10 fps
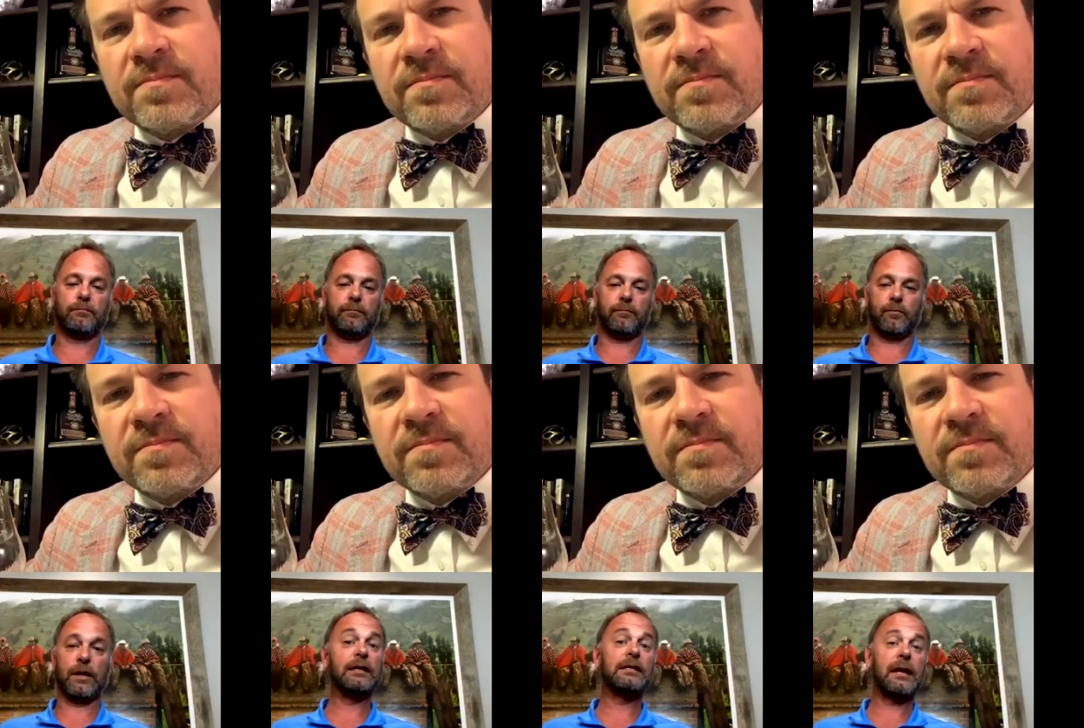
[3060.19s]
Speaker 1: we
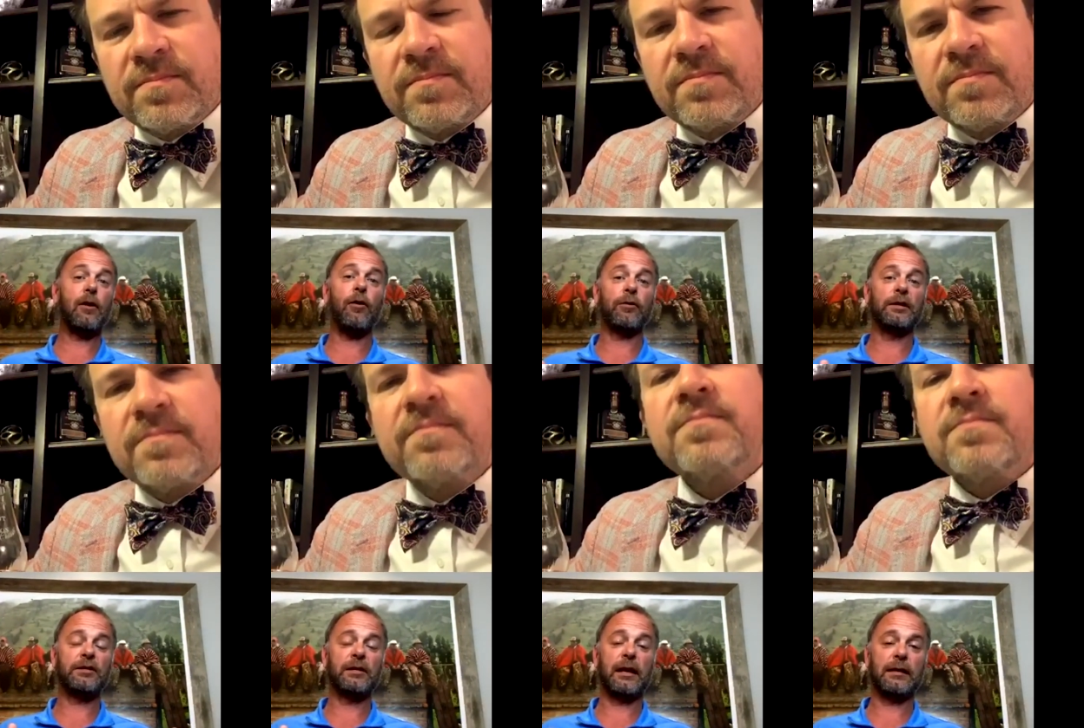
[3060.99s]
can take all these
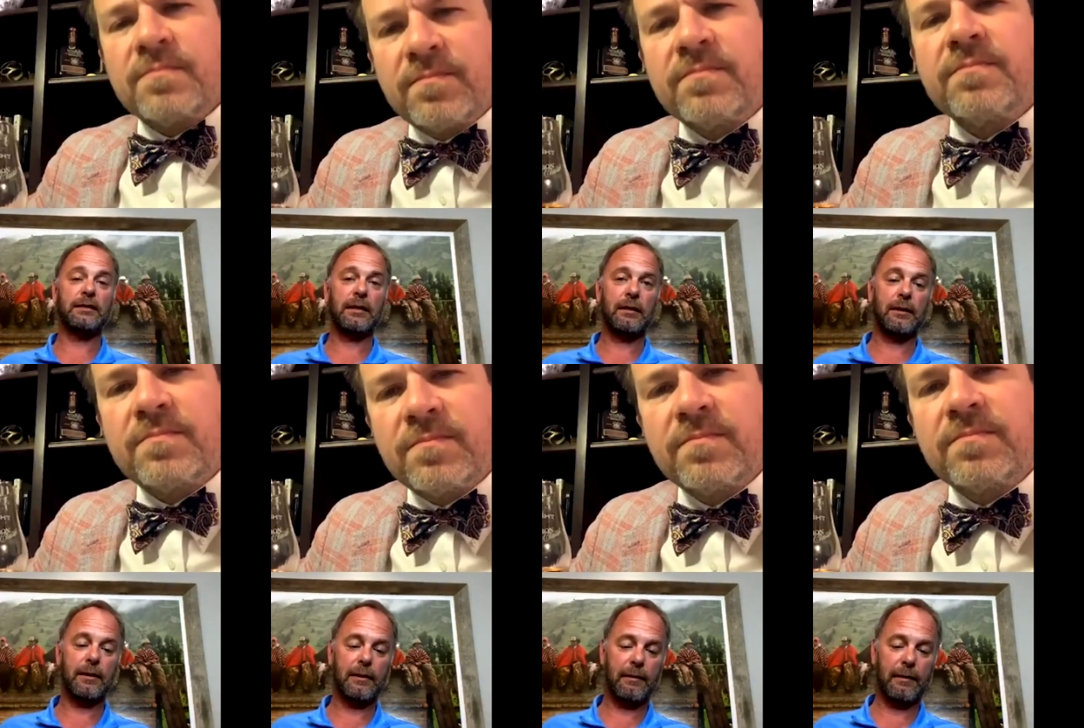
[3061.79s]
things
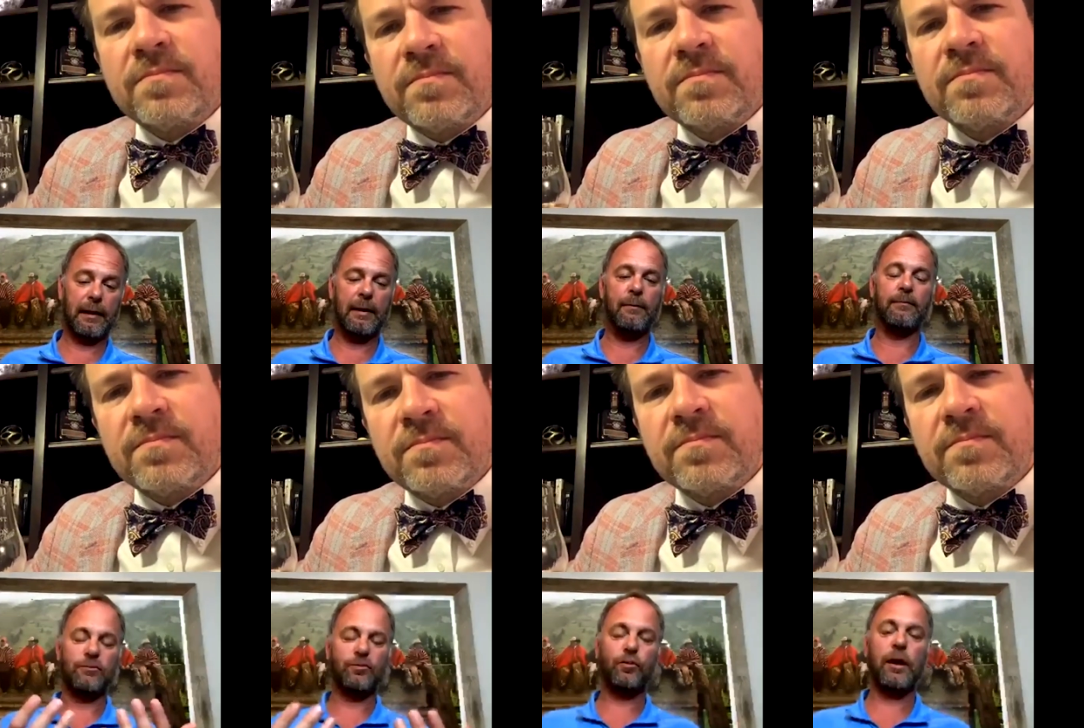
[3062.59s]
and
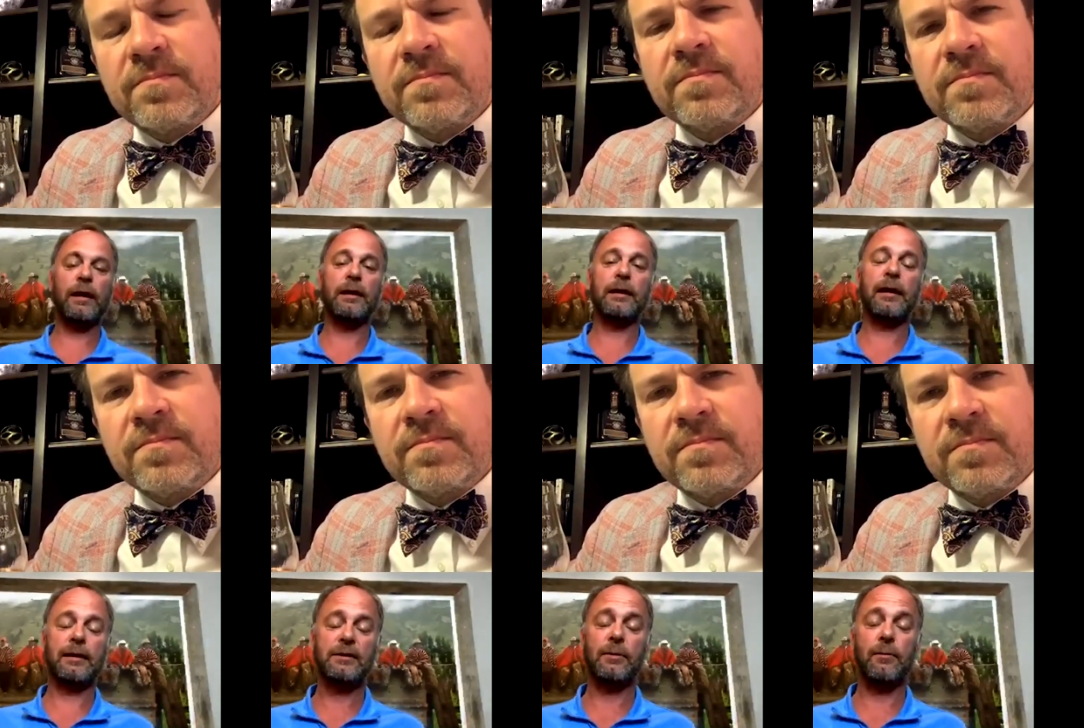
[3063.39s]
try to
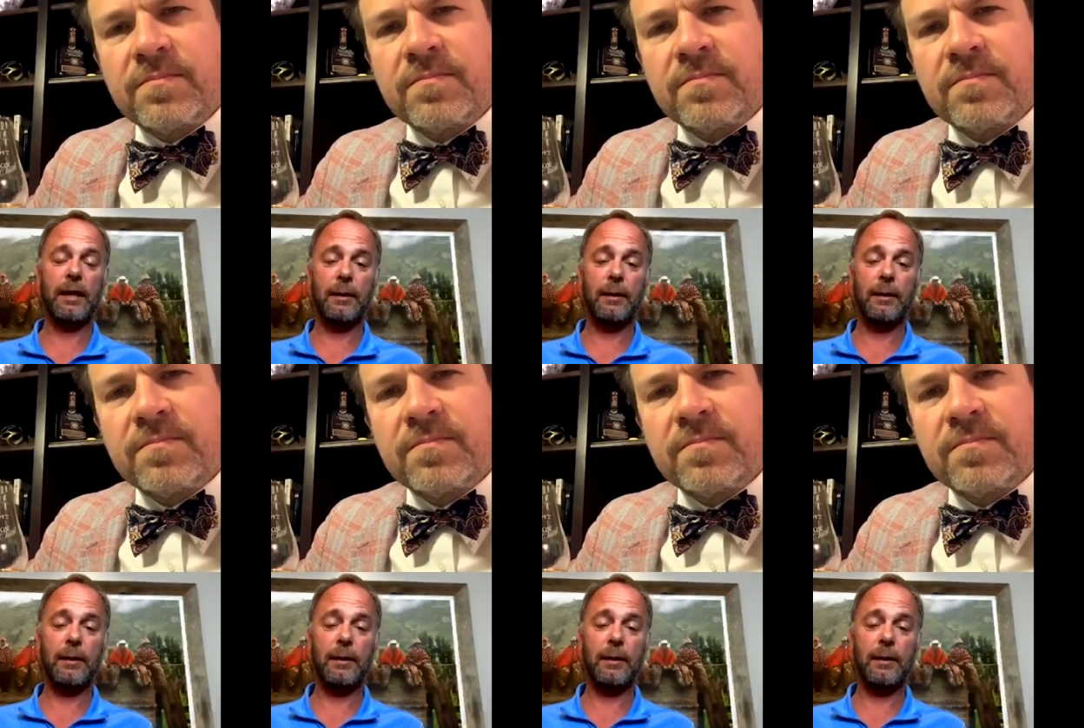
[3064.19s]
enhance it, make it